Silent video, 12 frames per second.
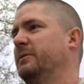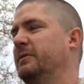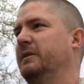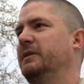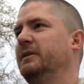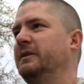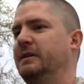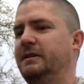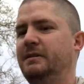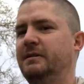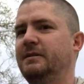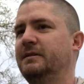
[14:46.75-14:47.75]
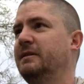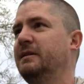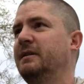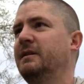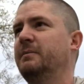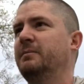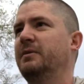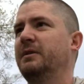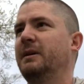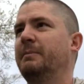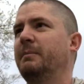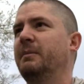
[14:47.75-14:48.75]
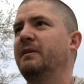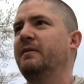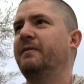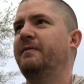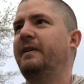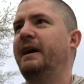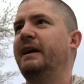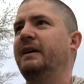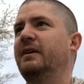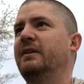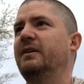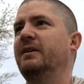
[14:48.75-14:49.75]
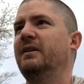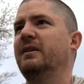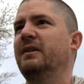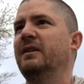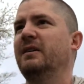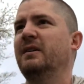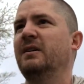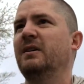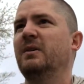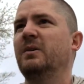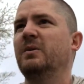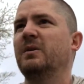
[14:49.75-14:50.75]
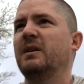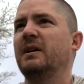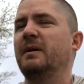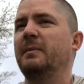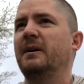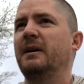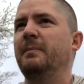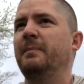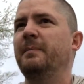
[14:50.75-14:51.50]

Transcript: really putting up a bit of a fight. Come on.